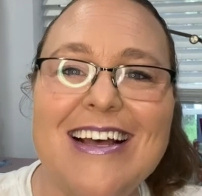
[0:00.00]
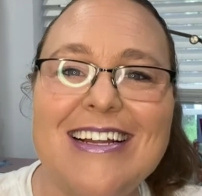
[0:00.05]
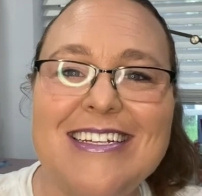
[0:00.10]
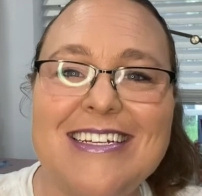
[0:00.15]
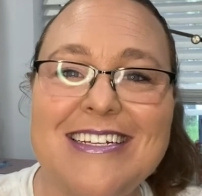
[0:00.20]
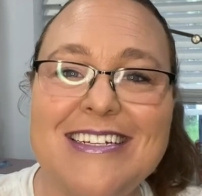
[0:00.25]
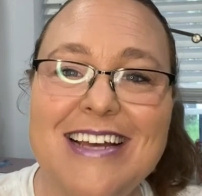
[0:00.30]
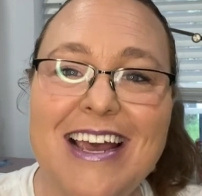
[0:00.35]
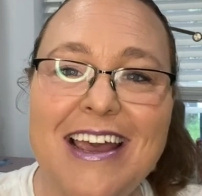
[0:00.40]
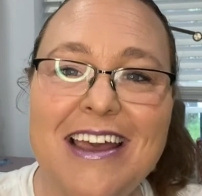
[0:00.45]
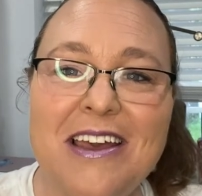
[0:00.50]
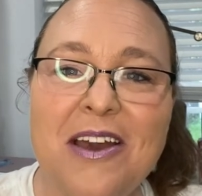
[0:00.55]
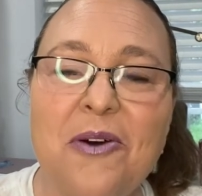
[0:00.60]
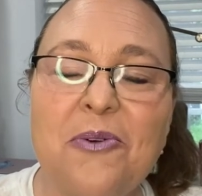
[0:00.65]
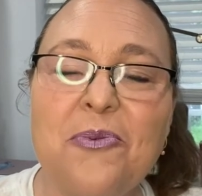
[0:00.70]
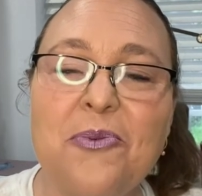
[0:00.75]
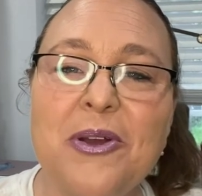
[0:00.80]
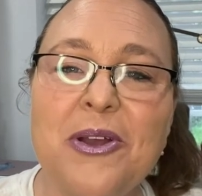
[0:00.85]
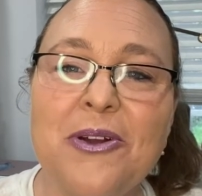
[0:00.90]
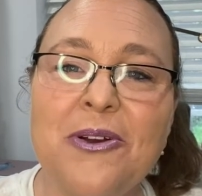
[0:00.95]
Today
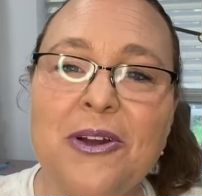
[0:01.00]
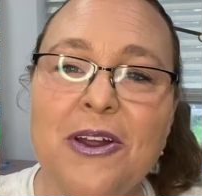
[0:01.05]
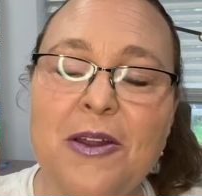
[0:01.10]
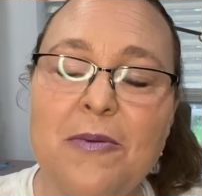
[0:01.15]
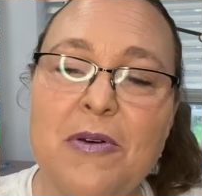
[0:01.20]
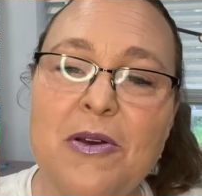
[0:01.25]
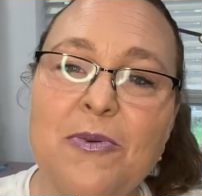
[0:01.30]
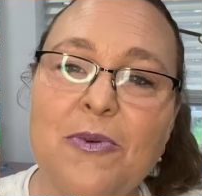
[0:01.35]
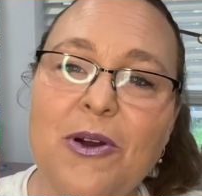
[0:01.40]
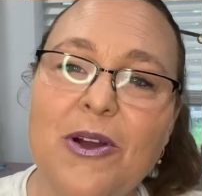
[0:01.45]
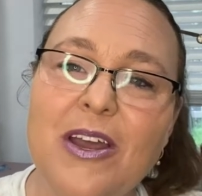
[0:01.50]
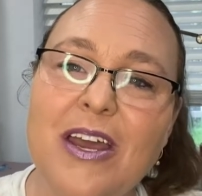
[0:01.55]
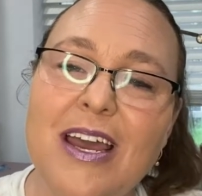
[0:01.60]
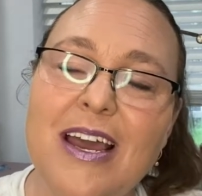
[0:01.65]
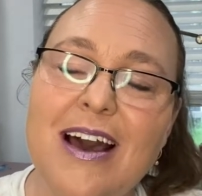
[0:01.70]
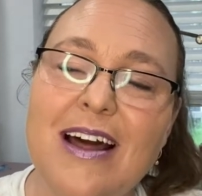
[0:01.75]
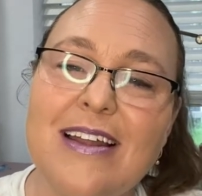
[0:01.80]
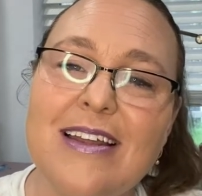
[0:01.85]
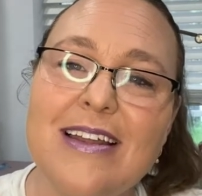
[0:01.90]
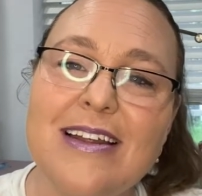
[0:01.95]
we're going to be
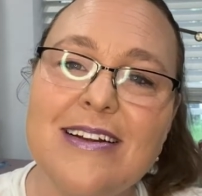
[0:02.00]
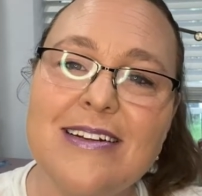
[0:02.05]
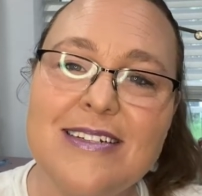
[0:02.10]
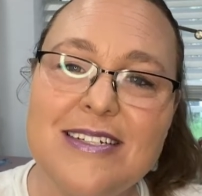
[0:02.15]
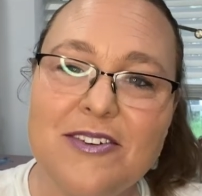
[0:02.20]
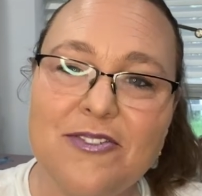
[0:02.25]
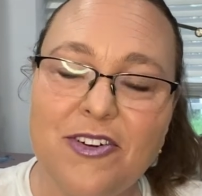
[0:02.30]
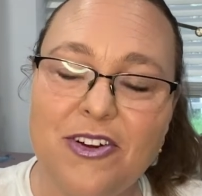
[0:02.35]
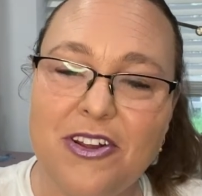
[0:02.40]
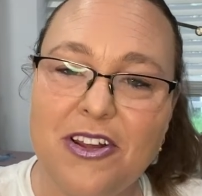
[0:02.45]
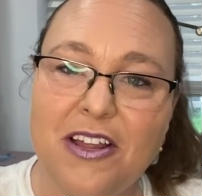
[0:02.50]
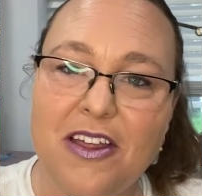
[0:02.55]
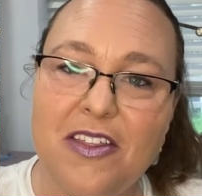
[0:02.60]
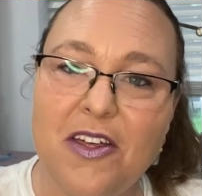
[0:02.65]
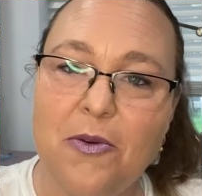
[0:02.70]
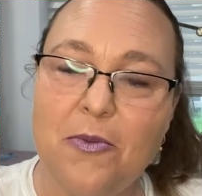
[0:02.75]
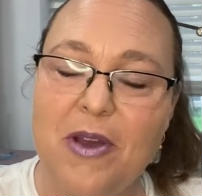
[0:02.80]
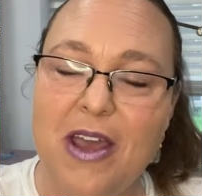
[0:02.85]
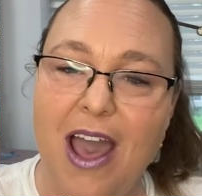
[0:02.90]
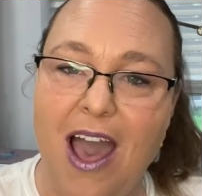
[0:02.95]
working a little differently
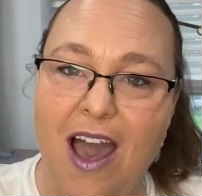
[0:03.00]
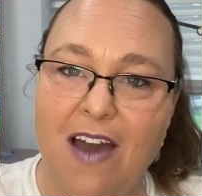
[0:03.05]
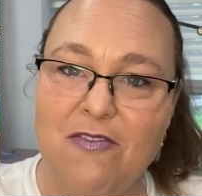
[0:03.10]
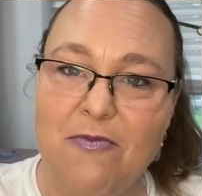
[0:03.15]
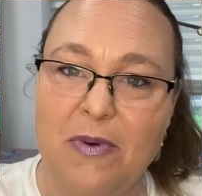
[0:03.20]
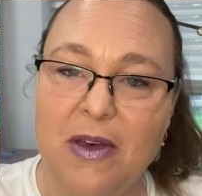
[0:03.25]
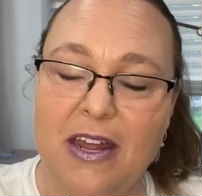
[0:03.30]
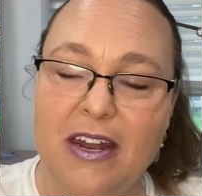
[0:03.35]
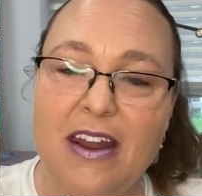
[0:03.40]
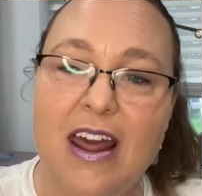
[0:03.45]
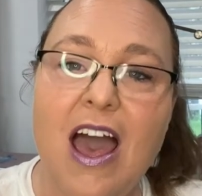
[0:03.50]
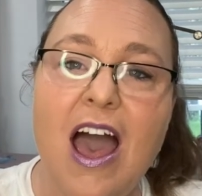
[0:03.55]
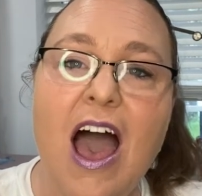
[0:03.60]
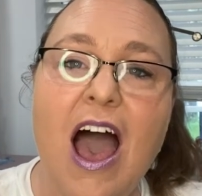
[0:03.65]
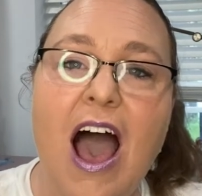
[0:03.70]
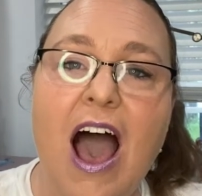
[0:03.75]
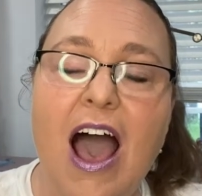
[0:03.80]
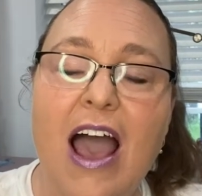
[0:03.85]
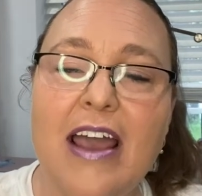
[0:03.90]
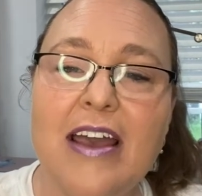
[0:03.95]
than we have been.
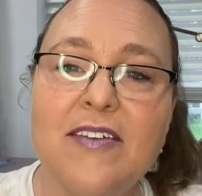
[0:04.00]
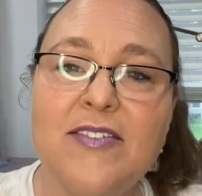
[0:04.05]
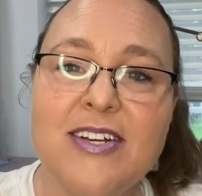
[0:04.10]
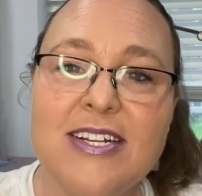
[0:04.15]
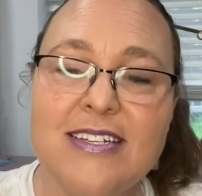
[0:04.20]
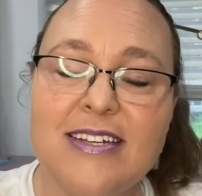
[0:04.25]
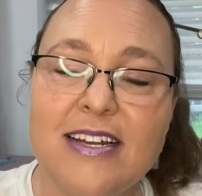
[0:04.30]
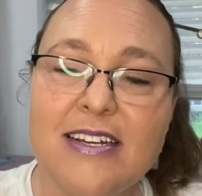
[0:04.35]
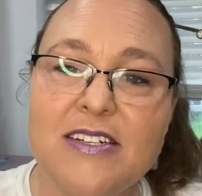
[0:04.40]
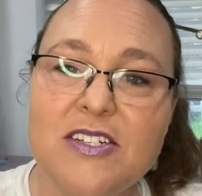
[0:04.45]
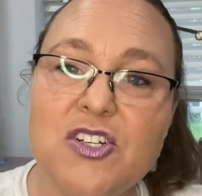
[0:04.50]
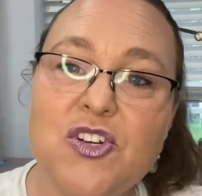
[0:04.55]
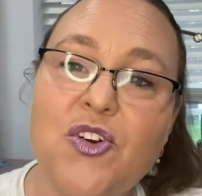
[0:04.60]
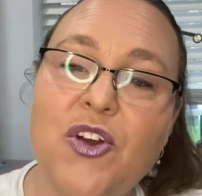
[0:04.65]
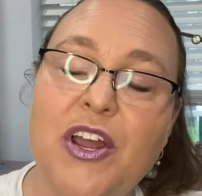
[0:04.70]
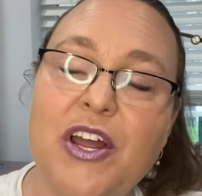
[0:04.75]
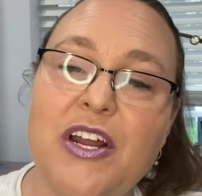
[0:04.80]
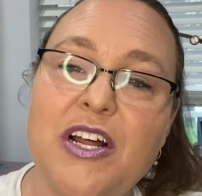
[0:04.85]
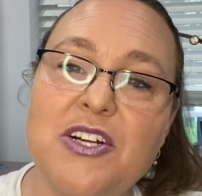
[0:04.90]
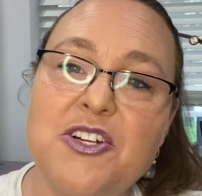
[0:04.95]
I have decided to
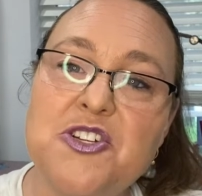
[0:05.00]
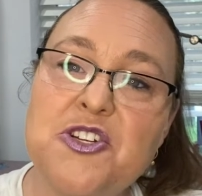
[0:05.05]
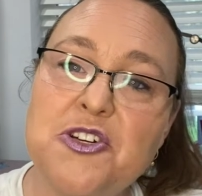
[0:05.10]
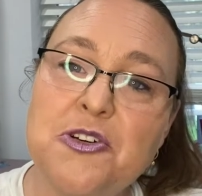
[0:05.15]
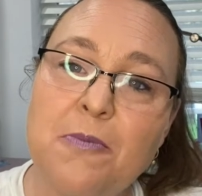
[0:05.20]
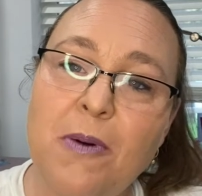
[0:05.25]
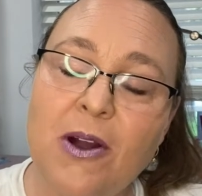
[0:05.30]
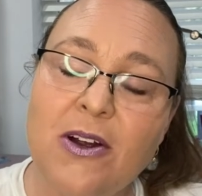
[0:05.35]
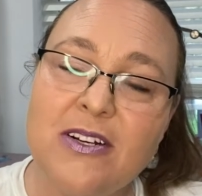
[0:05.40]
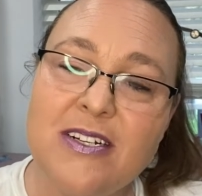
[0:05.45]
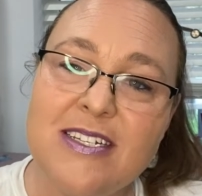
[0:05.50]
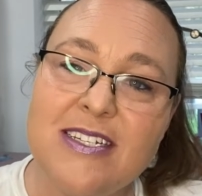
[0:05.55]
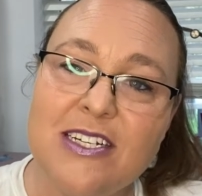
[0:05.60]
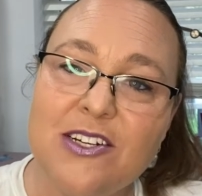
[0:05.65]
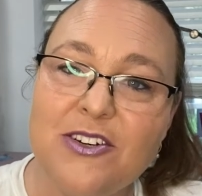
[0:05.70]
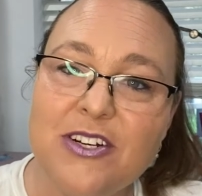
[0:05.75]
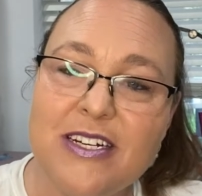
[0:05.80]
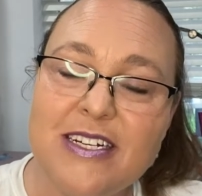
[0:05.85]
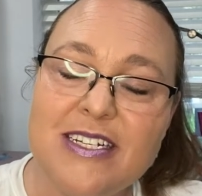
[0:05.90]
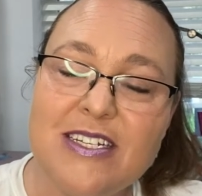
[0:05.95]
create a two-part
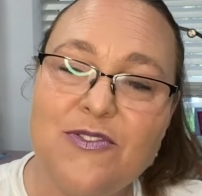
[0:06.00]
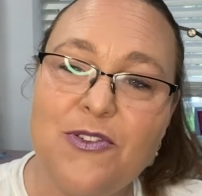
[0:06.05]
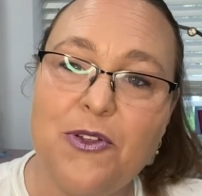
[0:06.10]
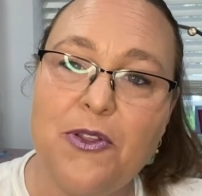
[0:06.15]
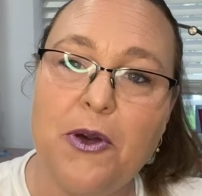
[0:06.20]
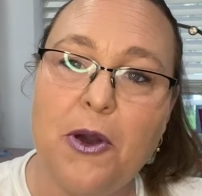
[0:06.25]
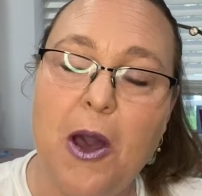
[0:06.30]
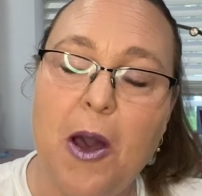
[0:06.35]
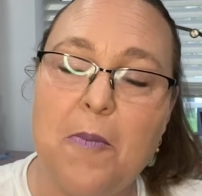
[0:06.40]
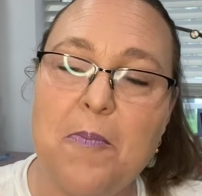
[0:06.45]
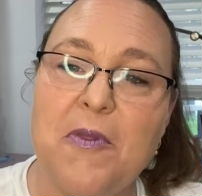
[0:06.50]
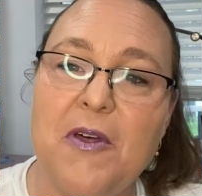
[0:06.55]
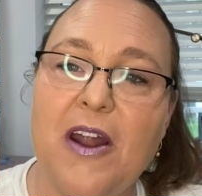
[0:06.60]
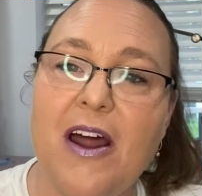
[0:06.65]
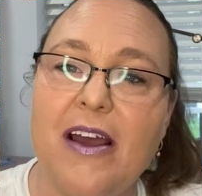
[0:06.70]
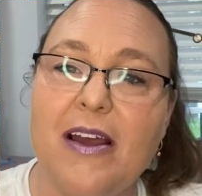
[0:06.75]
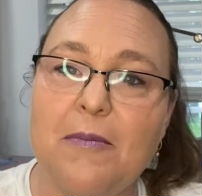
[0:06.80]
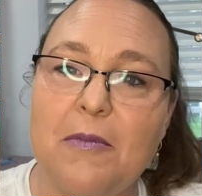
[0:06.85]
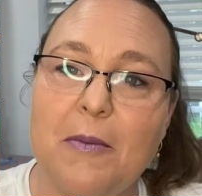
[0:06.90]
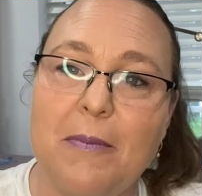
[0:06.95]
series for the cup that
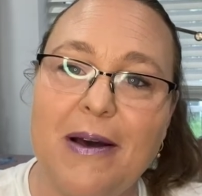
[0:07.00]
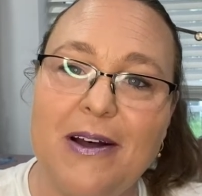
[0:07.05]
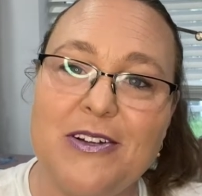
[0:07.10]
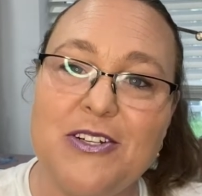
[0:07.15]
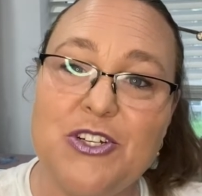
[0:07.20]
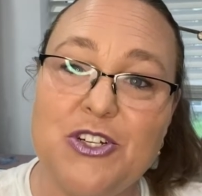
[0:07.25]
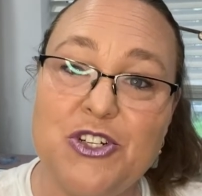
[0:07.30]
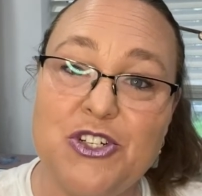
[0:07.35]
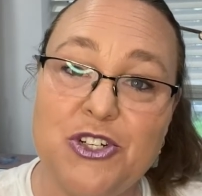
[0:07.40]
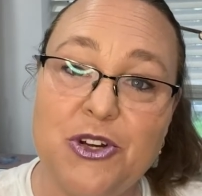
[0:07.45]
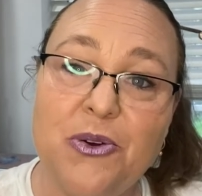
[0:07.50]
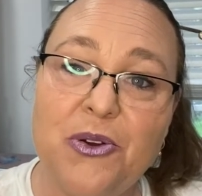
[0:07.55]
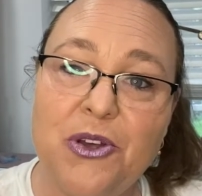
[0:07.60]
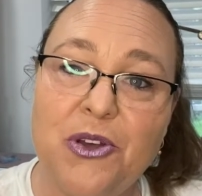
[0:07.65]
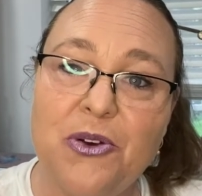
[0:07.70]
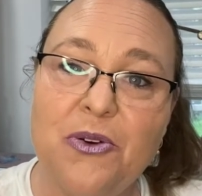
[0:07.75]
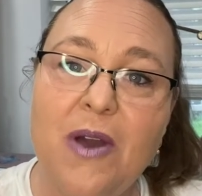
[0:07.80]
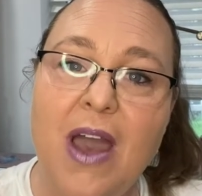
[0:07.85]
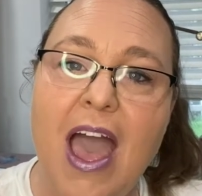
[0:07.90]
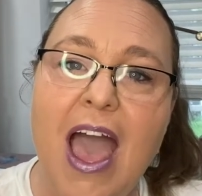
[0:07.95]
I am about to show
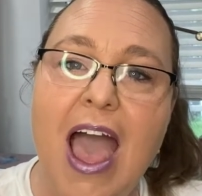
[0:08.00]
you